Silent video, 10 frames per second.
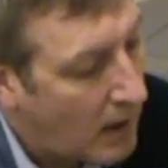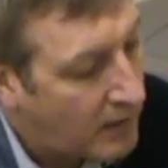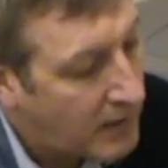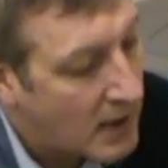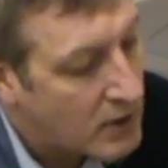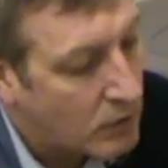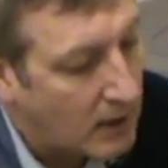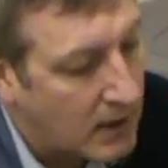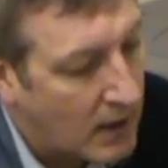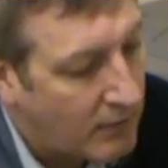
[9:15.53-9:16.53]
I think that's
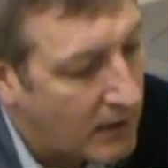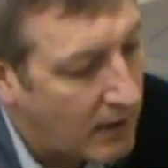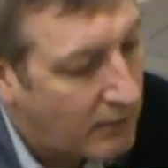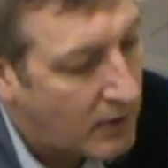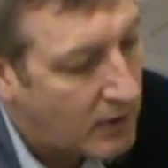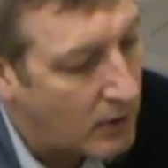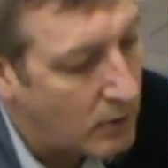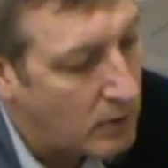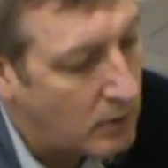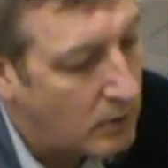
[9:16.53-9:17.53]
really covered everything on